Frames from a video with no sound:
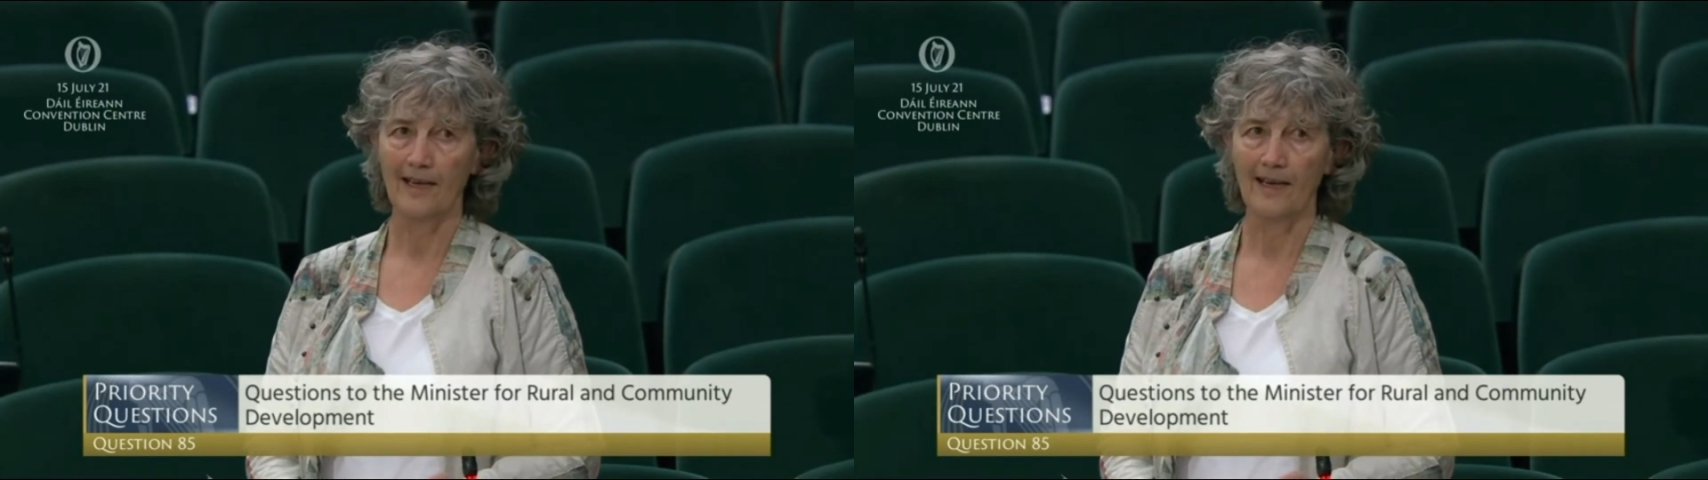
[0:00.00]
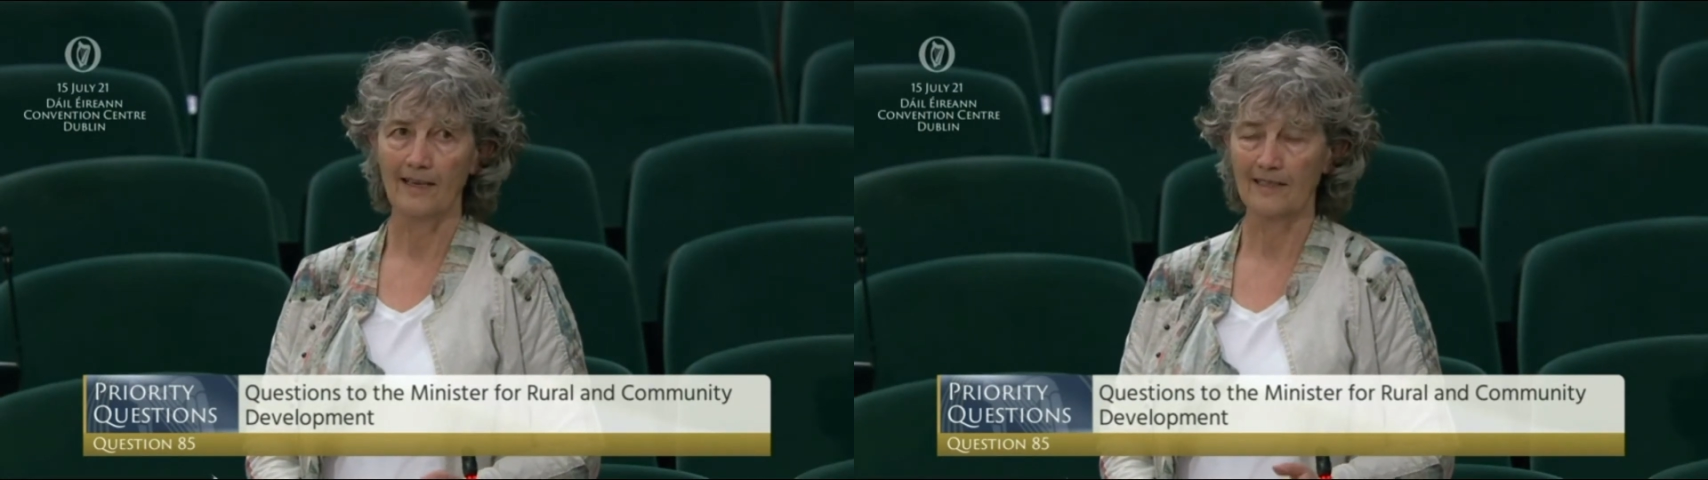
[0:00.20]

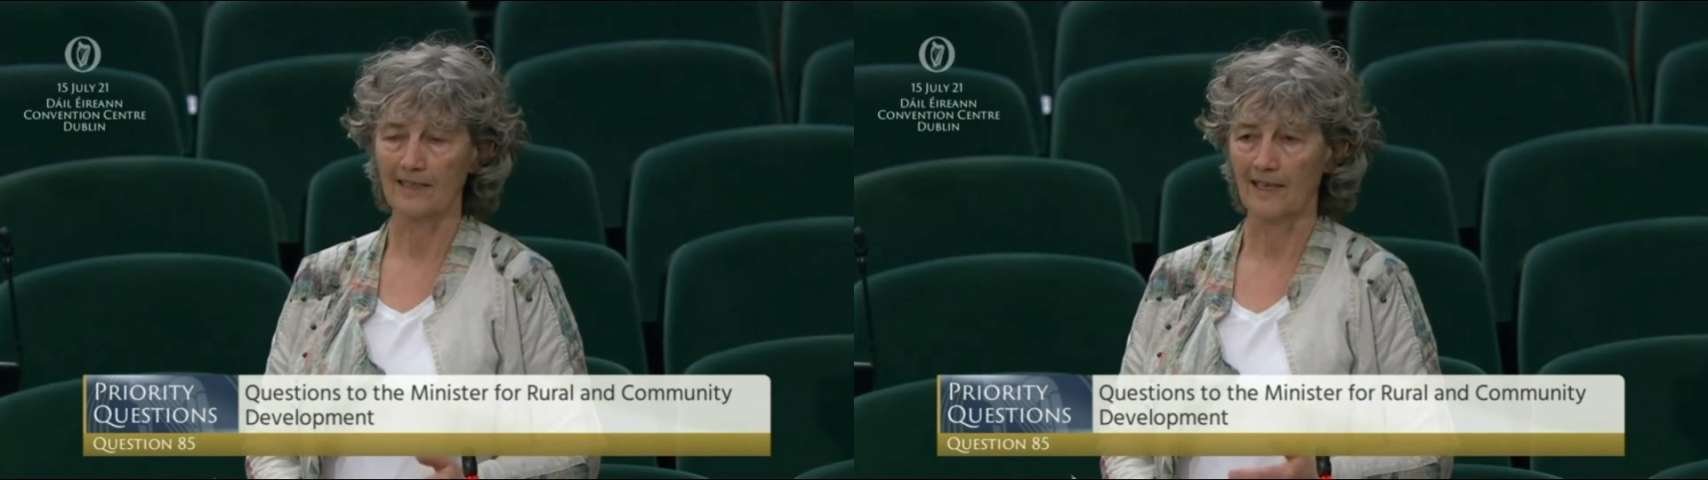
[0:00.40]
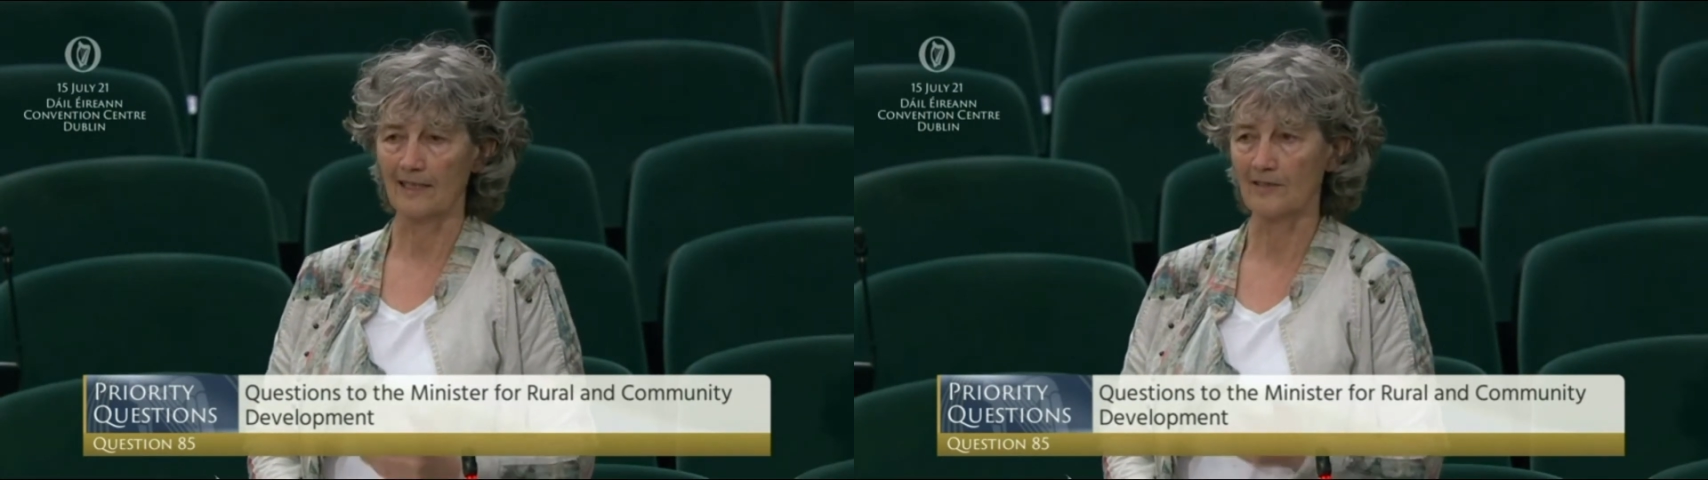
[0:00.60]
and
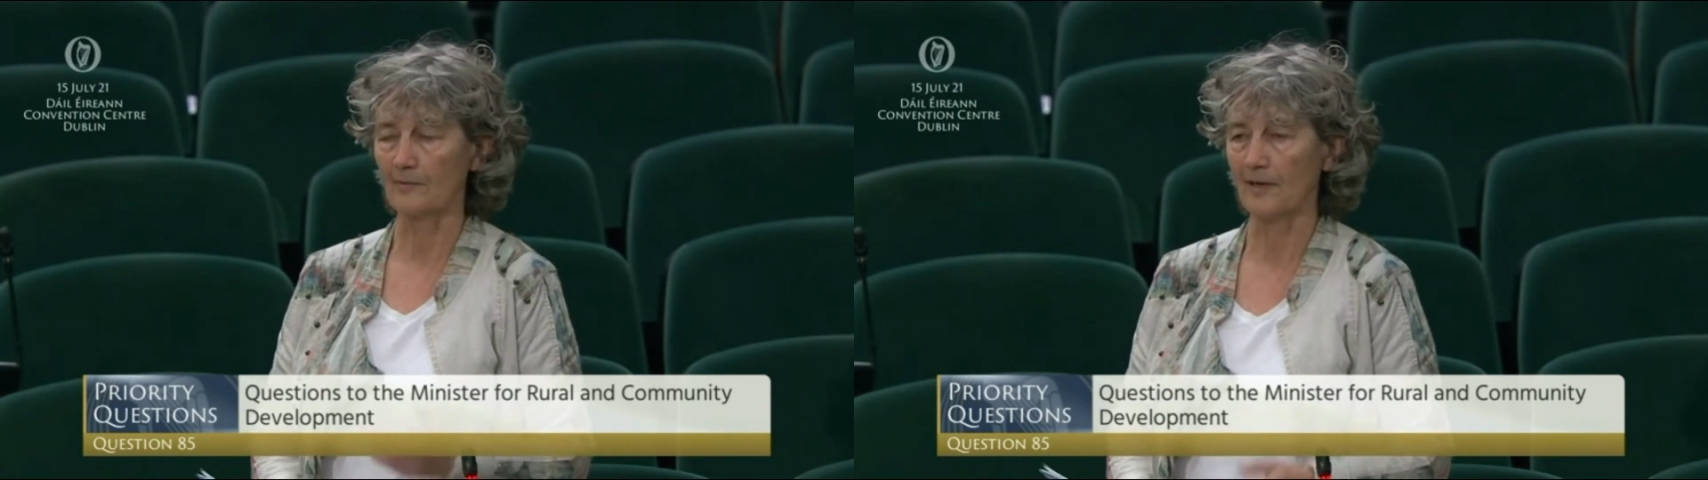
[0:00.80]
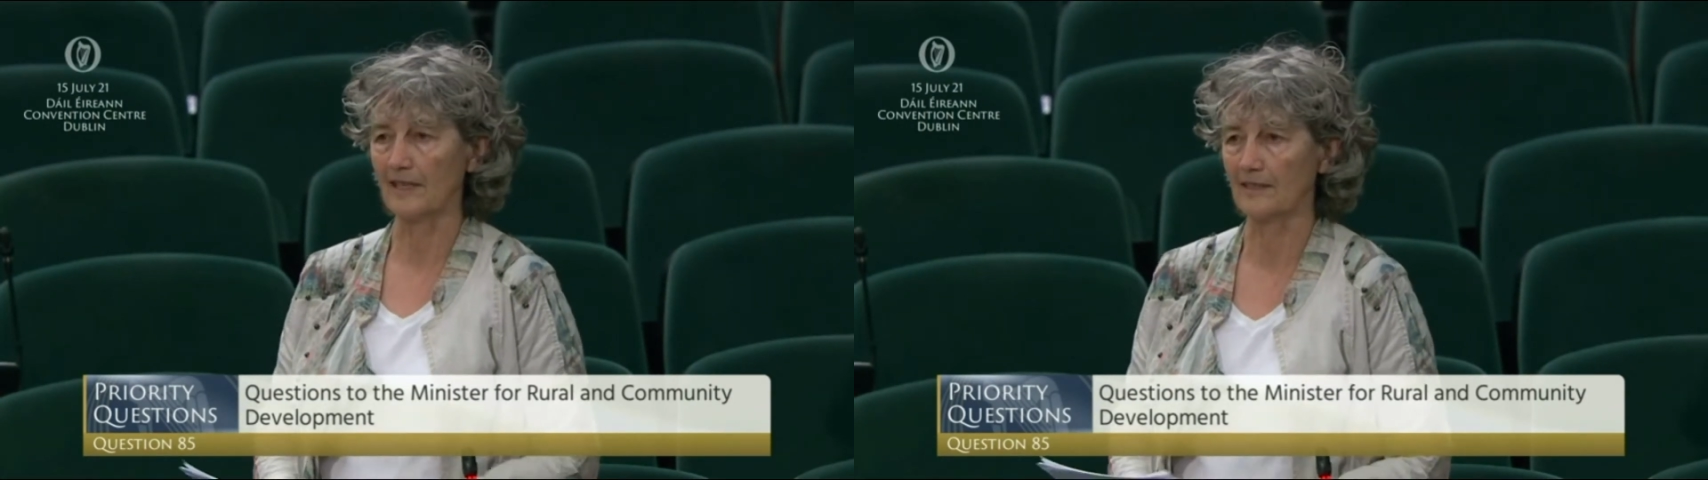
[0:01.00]
uh, I'll
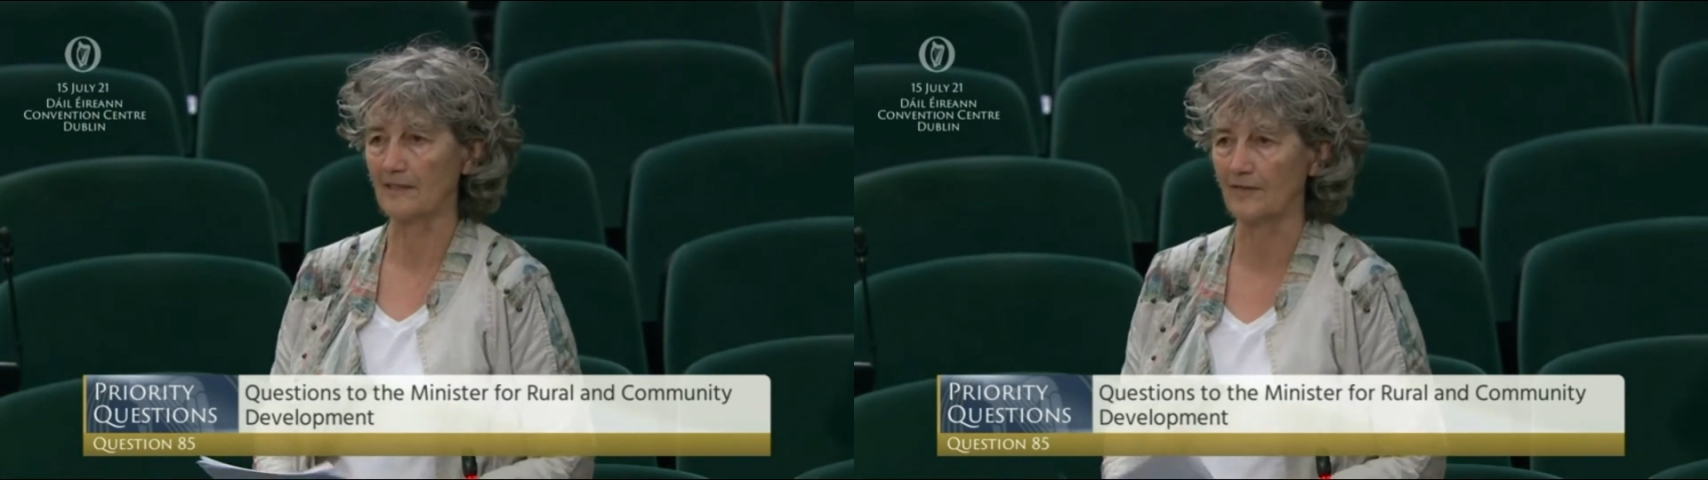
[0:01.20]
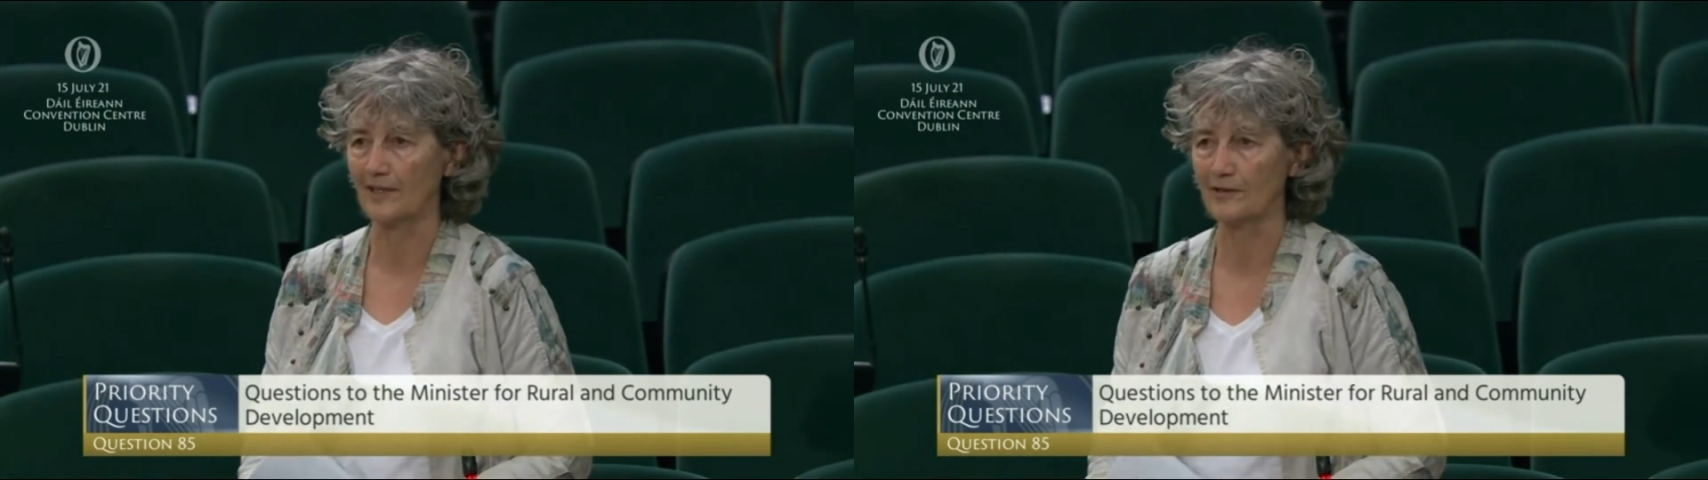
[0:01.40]
come back to
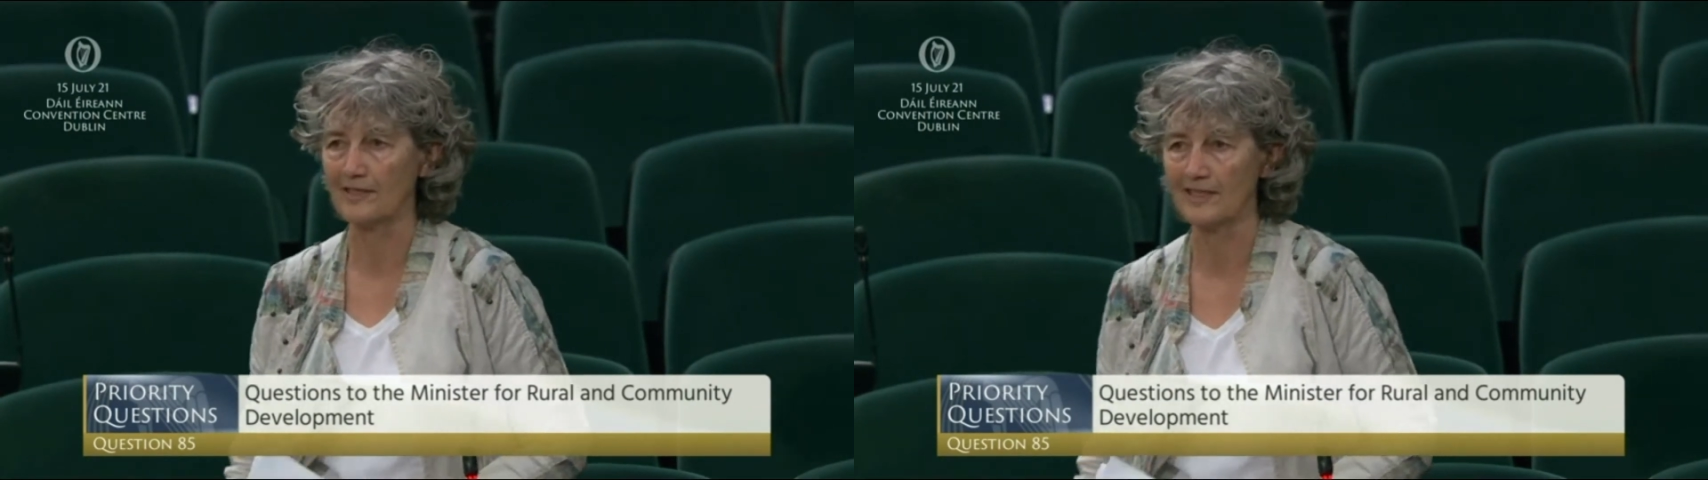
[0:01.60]
the finer